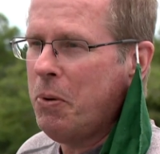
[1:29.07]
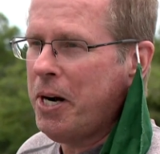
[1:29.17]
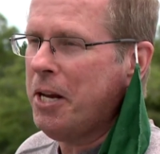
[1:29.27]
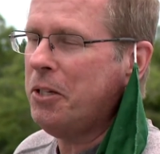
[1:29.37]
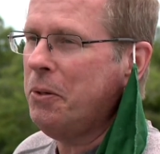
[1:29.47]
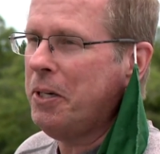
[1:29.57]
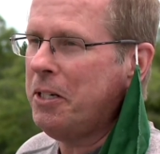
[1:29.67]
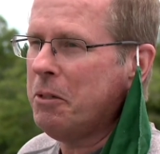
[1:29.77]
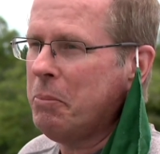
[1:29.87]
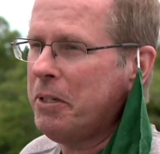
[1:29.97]
We're not doing it
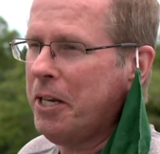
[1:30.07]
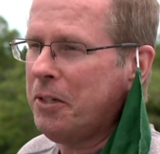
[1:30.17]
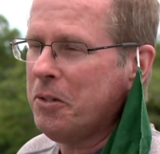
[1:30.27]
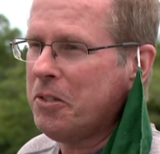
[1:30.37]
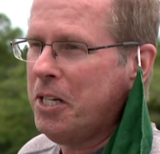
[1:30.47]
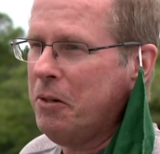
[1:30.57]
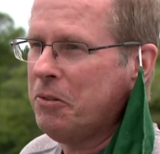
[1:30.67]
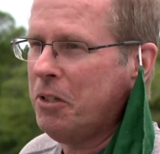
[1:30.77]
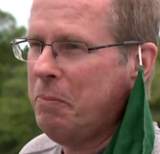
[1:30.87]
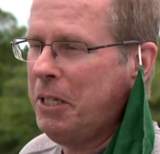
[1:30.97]
to protect ourselves.
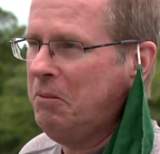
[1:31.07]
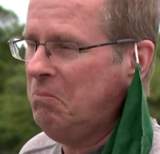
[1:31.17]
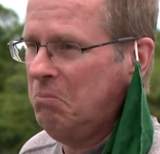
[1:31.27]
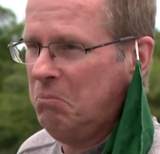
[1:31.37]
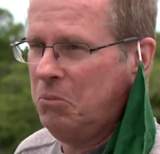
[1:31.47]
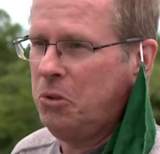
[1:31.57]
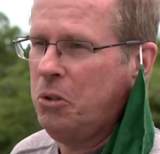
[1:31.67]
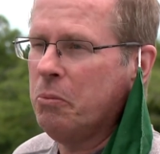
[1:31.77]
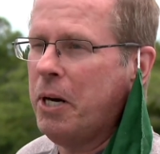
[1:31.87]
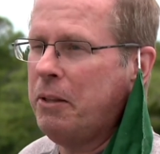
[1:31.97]
So, I mean, do
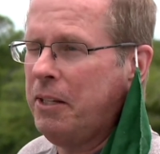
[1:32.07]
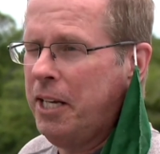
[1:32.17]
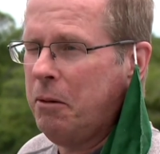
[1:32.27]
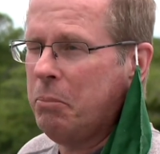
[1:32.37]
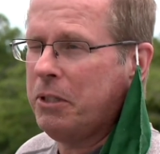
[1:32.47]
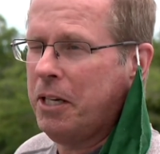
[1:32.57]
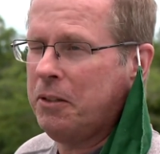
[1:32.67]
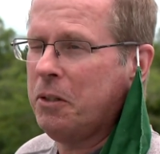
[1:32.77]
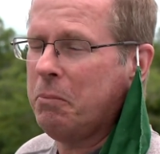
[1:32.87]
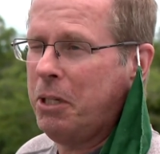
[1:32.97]
the right thing and protect
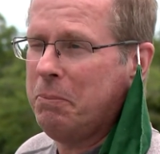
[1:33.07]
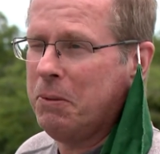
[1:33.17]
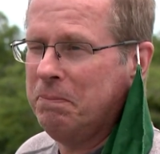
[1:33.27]
other people.